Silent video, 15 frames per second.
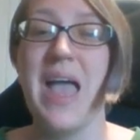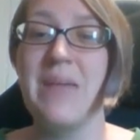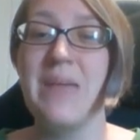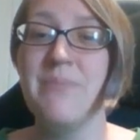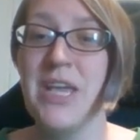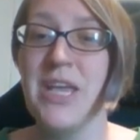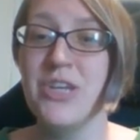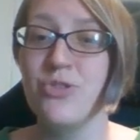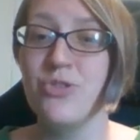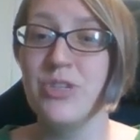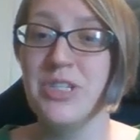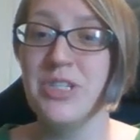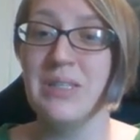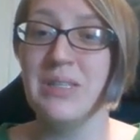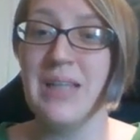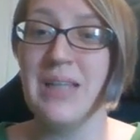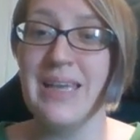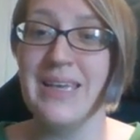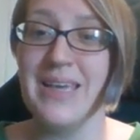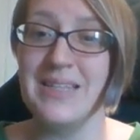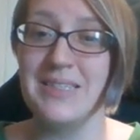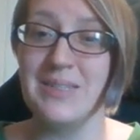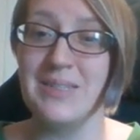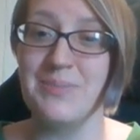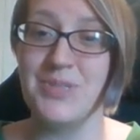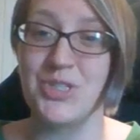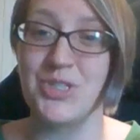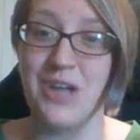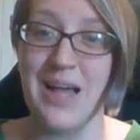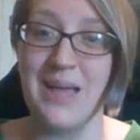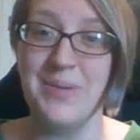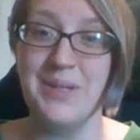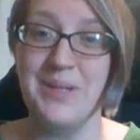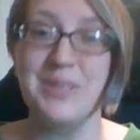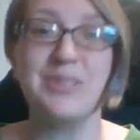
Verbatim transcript: and make sure to like and subscribe